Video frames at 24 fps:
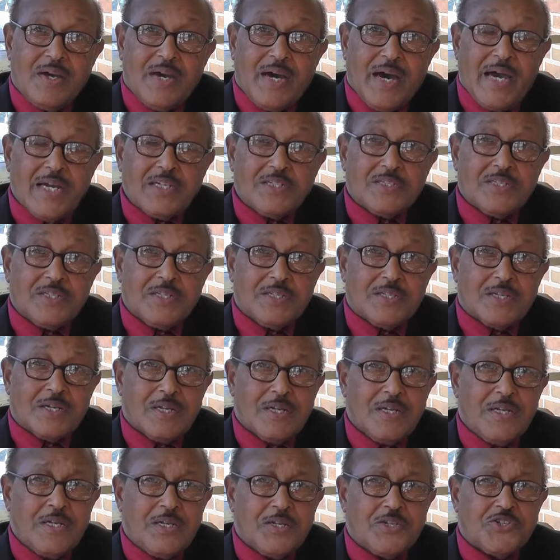Actually, the
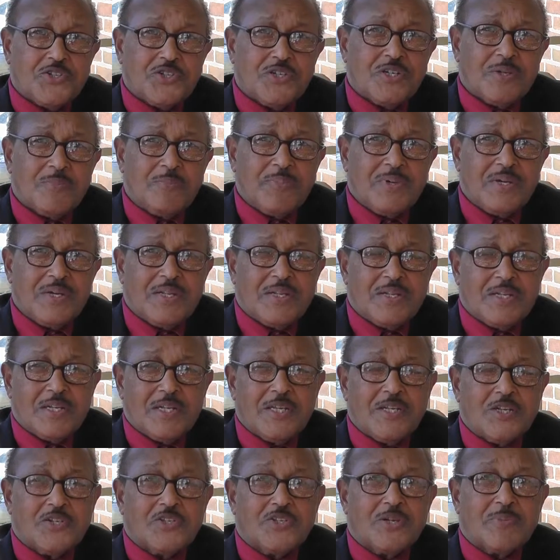leadership
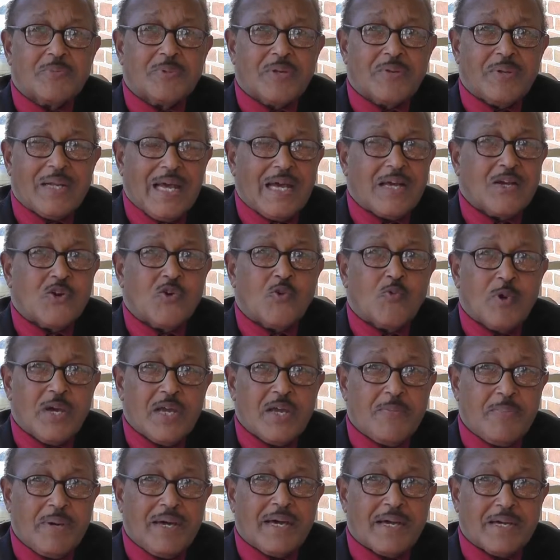that I go
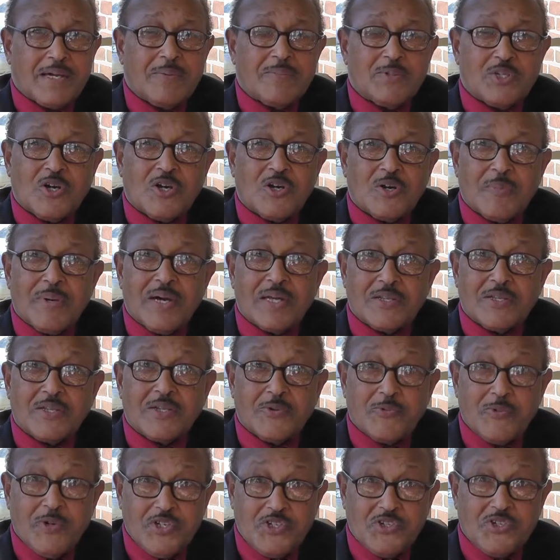way back, I'm talking about the
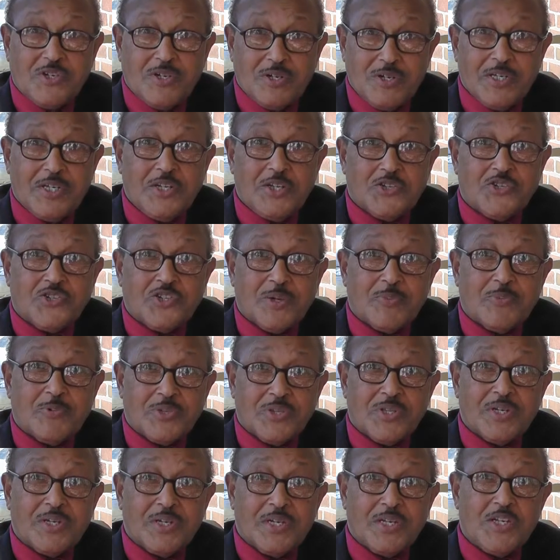original leadership
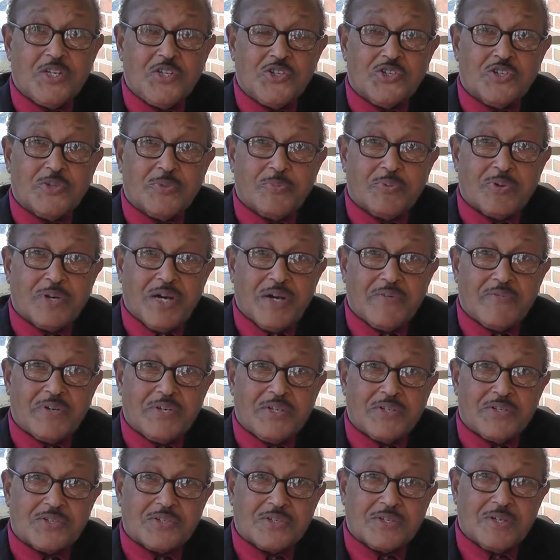within the Eastern
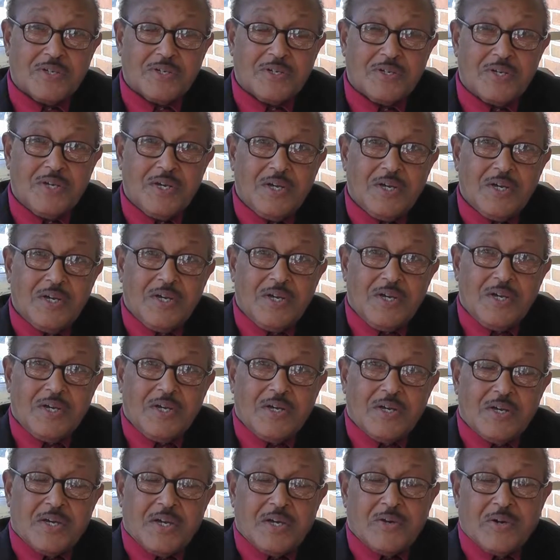Province. I
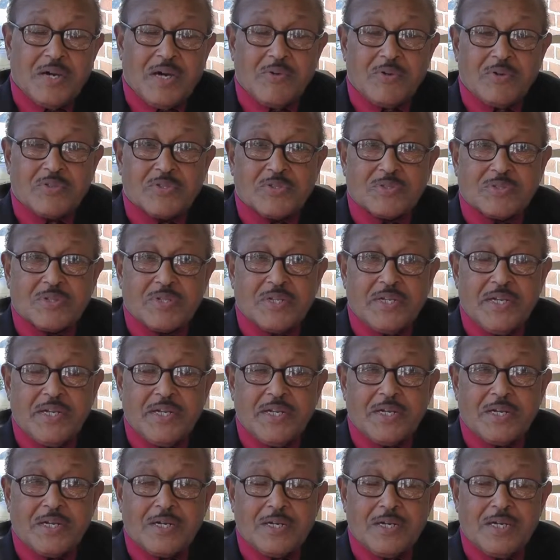was in
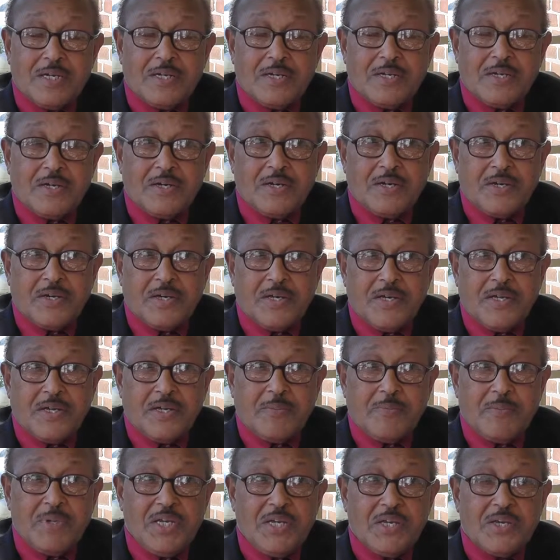a
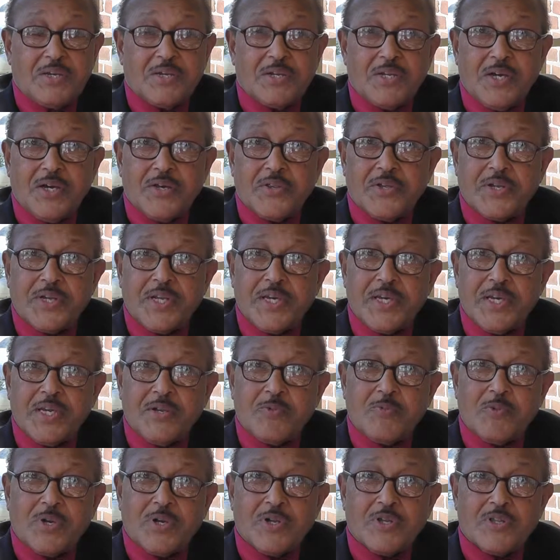meeting the other day,
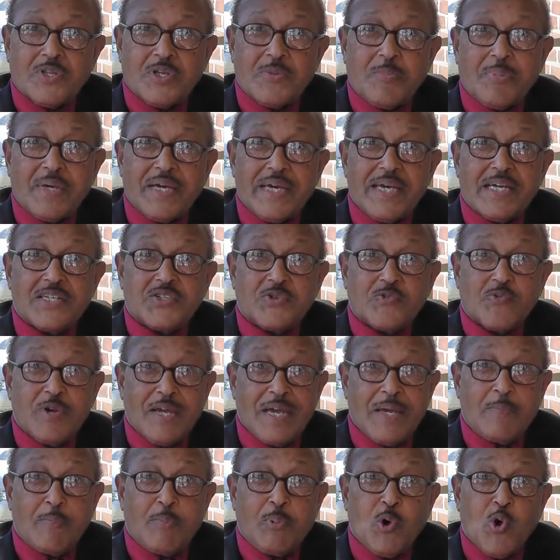and one of the past
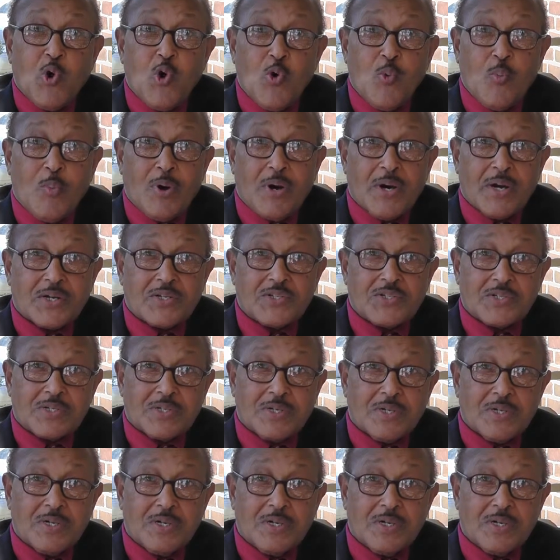Grand Pole Marks